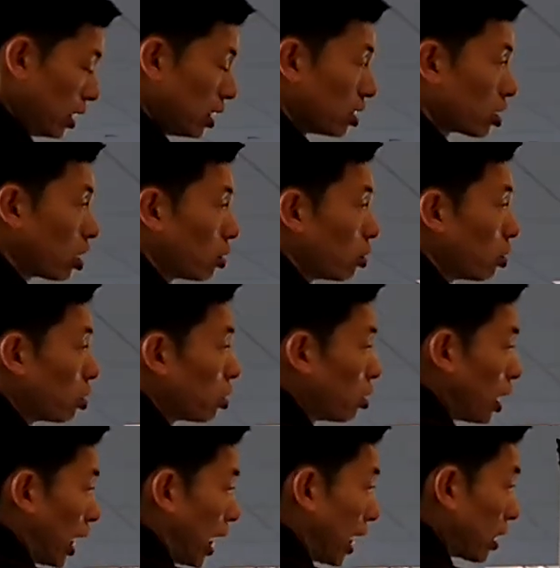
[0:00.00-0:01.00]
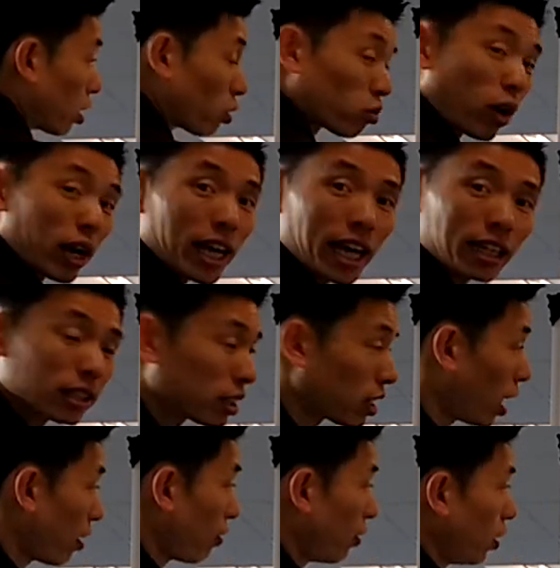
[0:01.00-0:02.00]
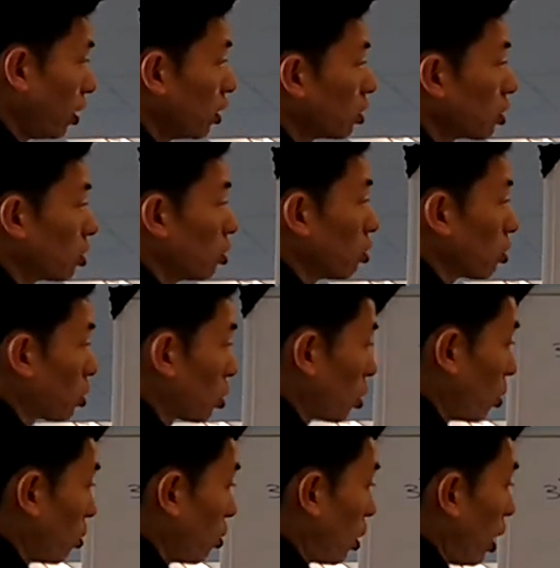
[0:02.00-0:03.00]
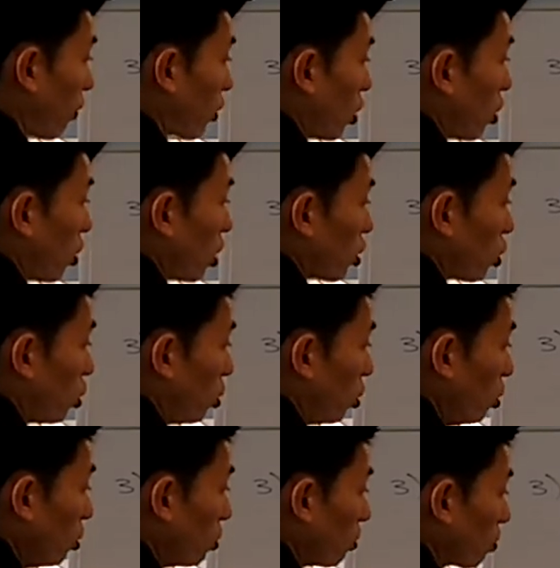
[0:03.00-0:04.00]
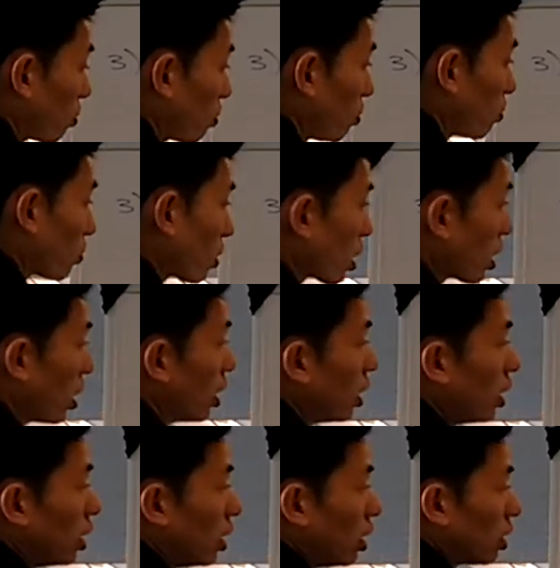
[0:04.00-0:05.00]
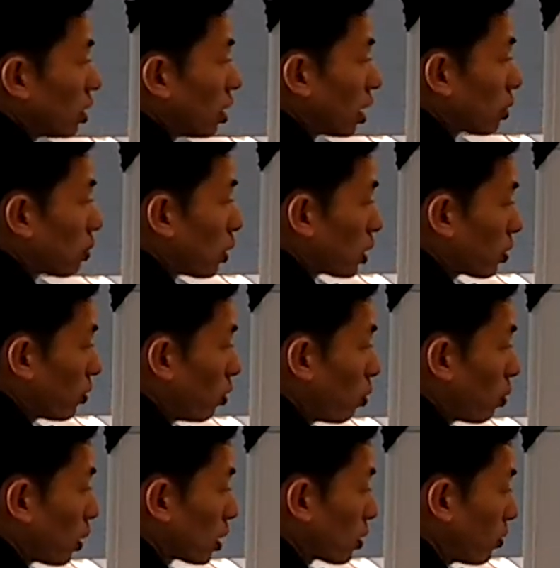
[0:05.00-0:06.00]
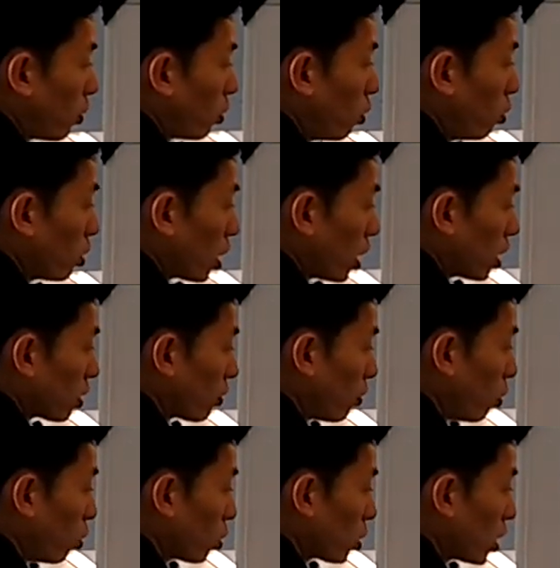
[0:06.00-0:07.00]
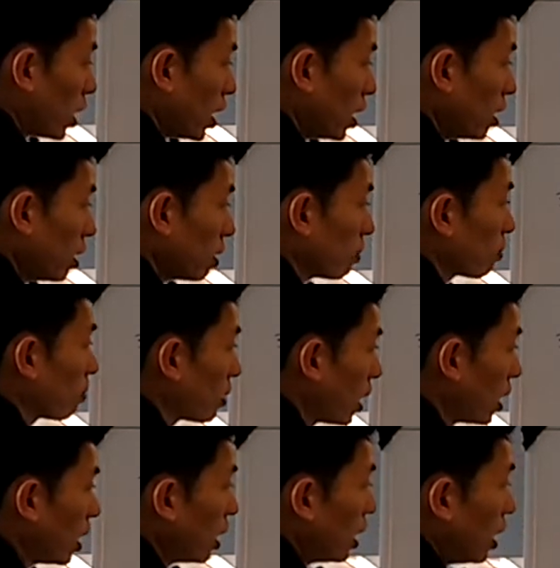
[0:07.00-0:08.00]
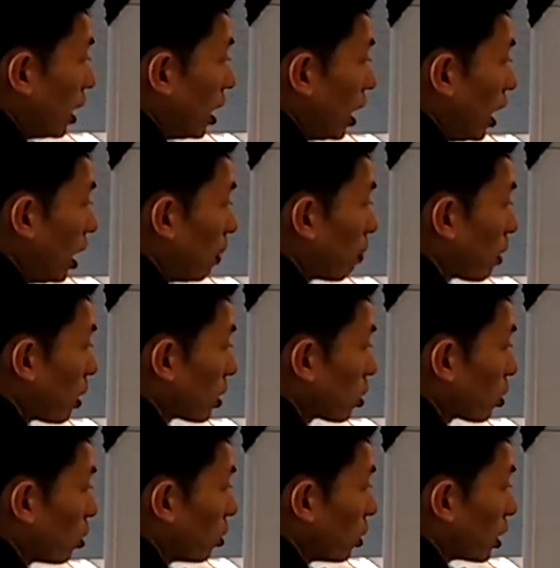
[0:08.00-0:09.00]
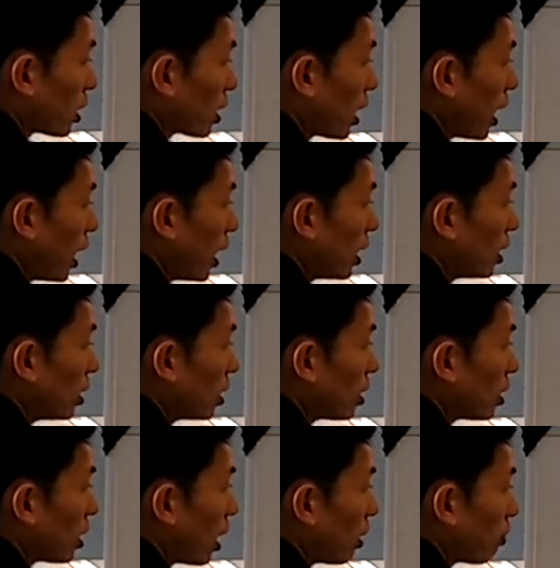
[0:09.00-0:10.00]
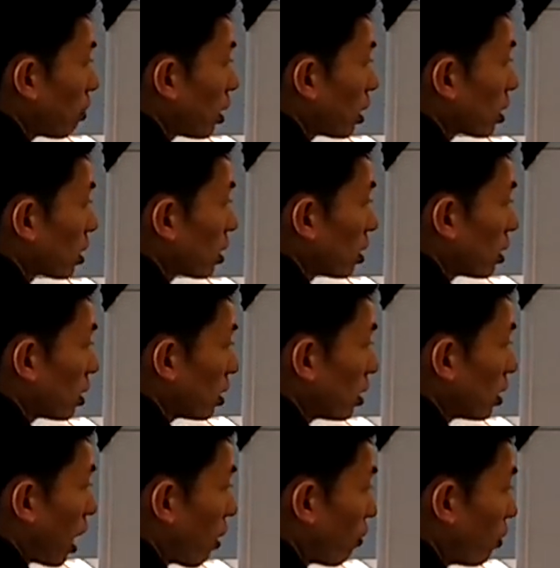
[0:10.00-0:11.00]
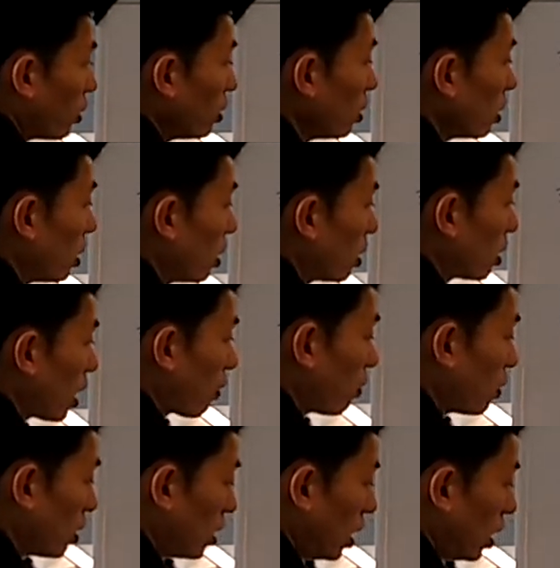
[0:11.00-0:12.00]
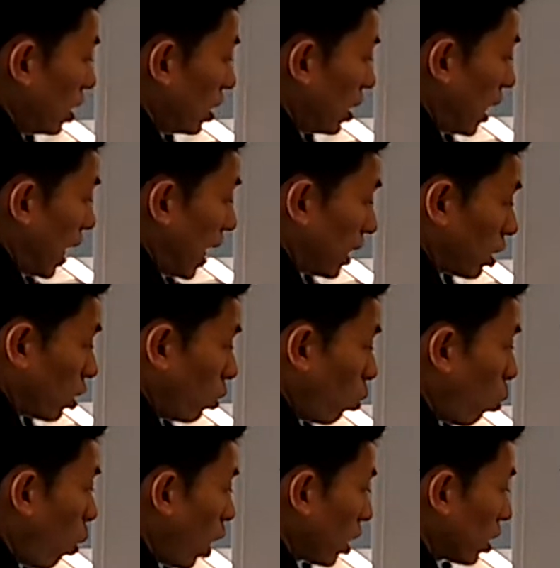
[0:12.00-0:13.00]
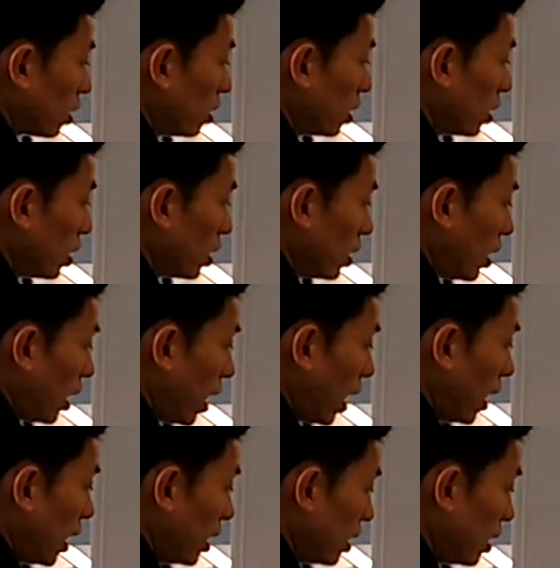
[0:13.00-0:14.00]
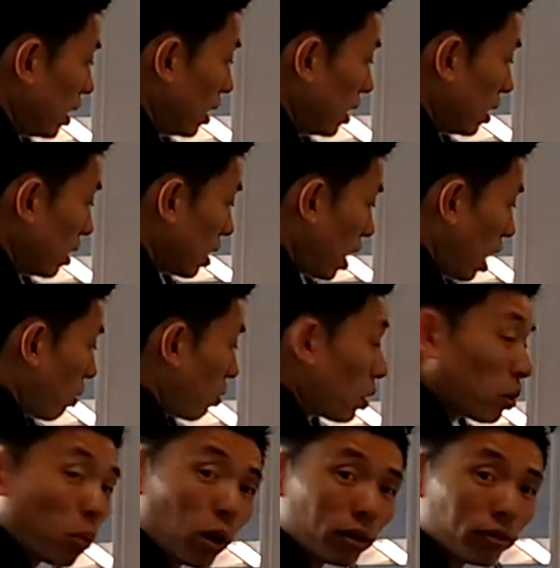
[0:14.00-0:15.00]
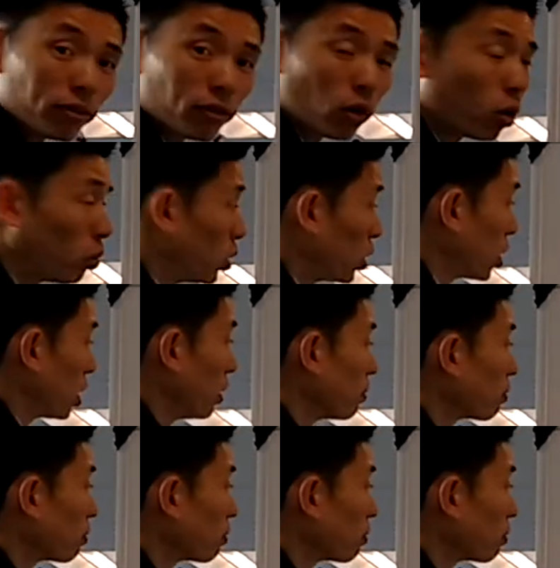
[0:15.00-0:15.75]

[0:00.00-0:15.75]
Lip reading: So at the right hand side first, so I've got a 2. 6 plus 4 plus 4 is 14. 8 plus 2 is 10. 10 plus 7, 17. Add the 1, 18. Carry 1 forward.